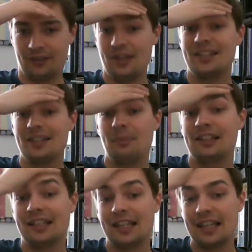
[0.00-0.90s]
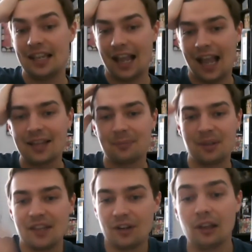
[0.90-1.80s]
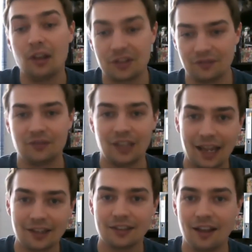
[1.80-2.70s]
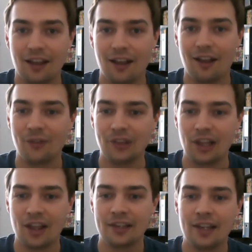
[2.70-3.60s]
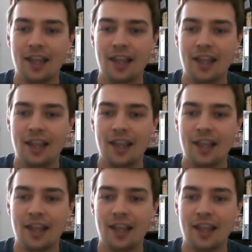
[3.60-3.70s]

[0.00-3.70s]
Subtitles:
this ability has been given a lot of flack online,